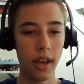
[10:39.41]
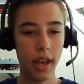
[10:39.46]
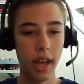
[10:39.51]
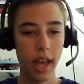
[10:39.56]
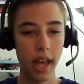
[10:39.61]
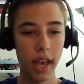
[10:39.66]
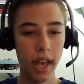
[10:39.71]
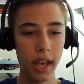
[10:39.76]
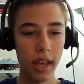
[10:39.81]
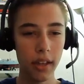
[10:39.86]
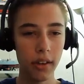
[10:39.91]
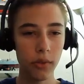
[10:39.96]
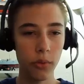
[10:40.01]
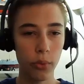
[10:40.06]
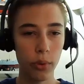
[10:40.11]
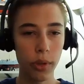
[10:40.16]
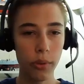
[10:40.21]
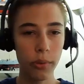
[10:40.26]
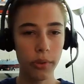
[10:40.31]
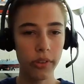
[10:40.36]
and
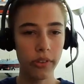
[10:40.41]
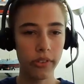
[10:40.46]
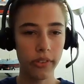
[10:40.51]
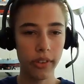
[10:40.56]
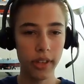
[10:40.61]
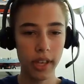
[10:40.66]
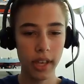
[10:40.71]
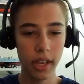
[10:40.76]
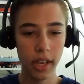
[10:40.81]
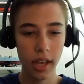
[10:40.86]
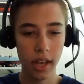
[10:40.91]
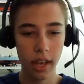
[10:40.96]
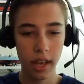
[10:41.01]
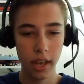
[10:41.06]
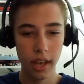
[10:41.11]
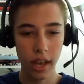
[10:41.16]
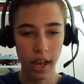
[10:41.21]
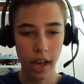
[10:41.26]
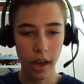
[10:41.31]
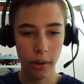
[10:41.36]
we will see
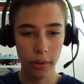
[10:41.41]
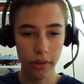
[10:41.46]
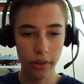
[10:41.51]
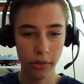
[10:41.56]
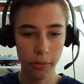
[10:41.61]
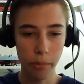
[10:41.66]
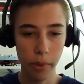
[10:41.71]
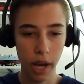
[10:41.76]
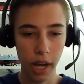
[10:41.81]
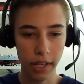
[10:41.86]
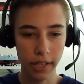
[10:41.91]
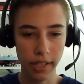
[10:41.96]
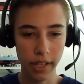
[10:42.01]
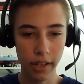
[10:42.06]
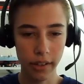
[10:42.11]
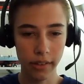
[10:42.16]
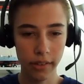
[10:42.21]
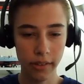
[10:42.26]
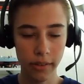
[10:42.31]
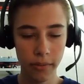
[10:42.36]
how this bot
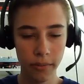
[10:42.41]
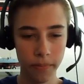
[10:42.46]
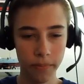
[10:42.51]
does.